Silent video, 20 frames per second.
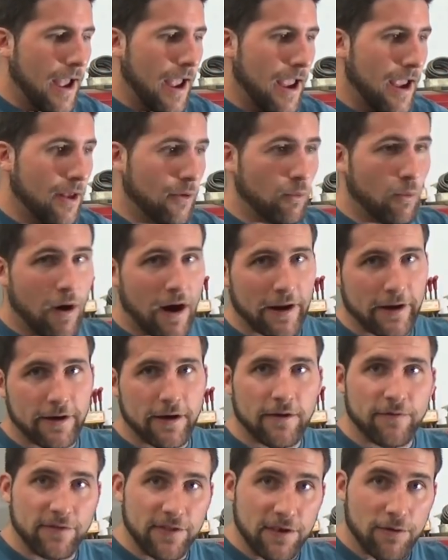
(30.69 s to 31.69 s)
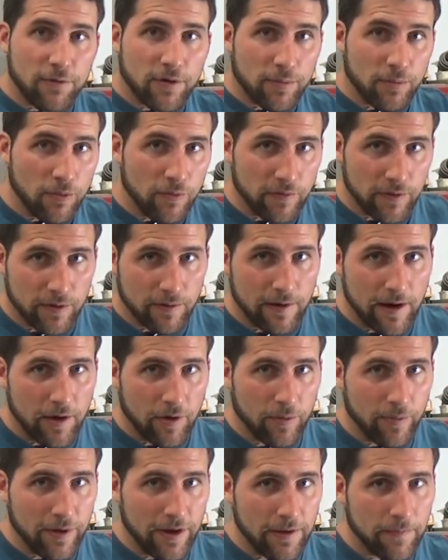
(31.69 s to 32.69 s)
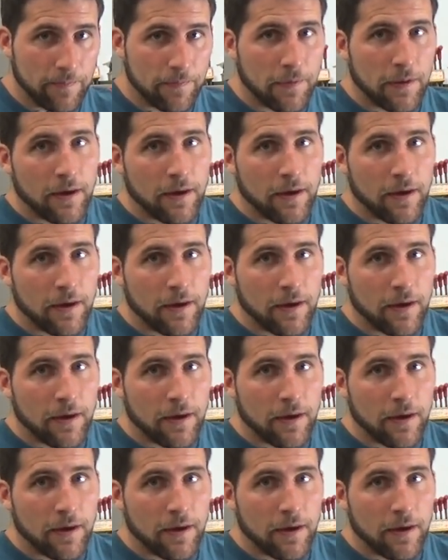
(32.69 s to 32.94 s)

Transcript: and wide enough that you can move it around a bit.